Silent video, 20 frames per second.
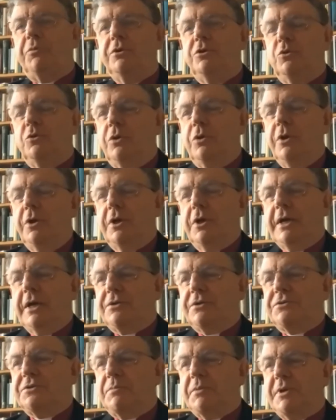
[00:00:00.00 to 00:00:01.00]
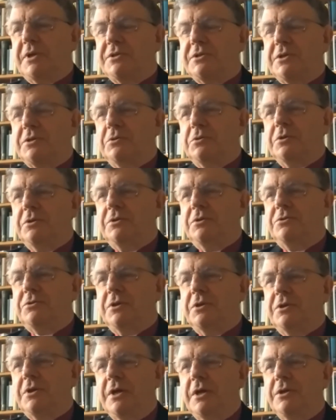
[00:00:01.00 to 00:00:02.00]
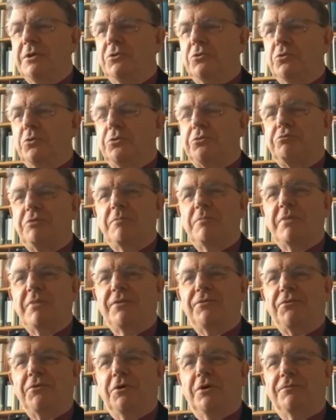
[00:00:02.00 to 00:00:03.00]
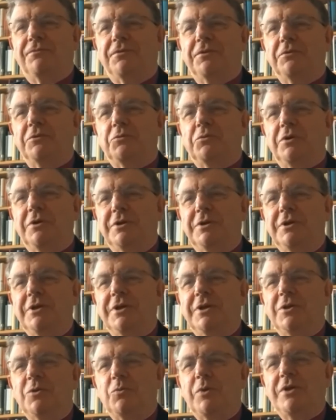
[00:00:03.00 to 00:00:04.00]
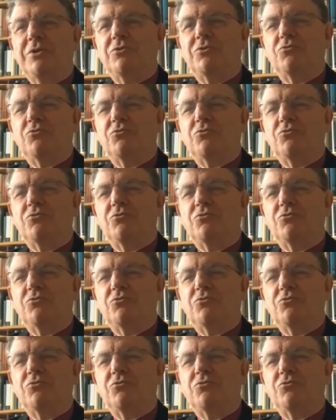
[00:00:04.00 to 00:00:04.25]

you had a sabbatical and took 3 months off and went